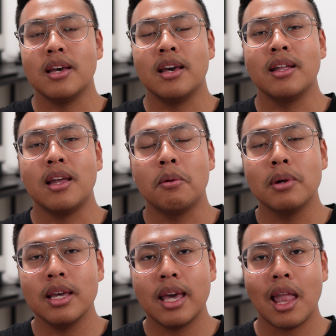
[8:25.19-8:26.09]
and I
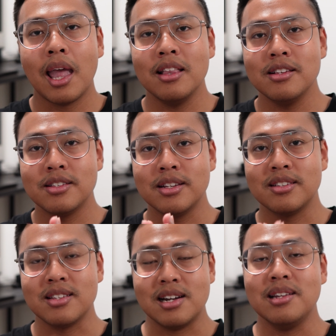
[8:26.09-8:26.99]
want to get at least the
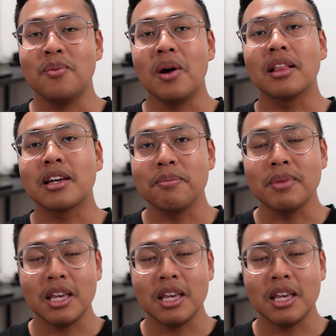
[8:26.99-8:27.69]
starter welcome